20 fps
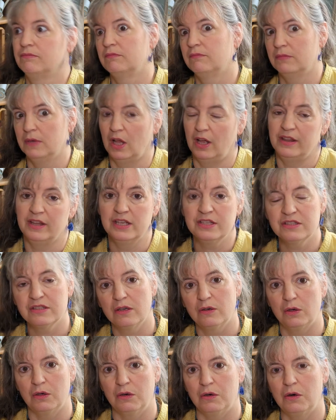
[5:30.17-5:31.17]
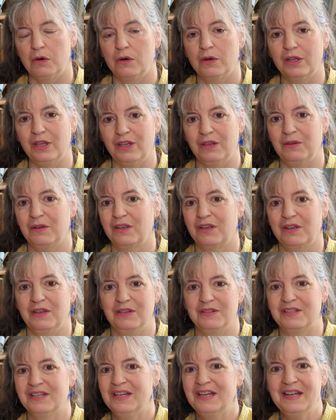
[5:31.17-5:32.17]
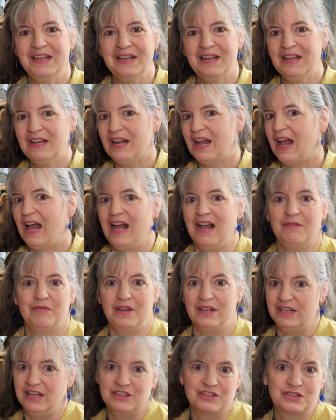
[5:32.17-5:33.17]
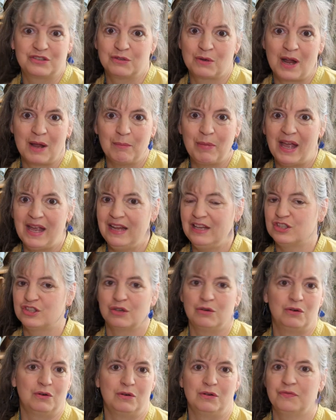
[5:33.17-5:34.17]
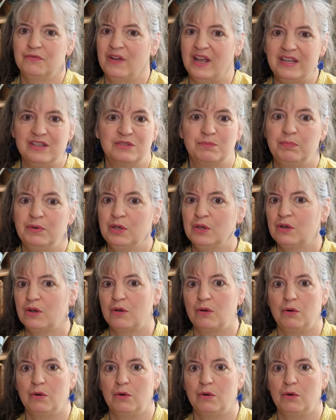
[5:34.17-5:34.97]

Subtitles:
like this, or you could have an Instagram page or Facebook,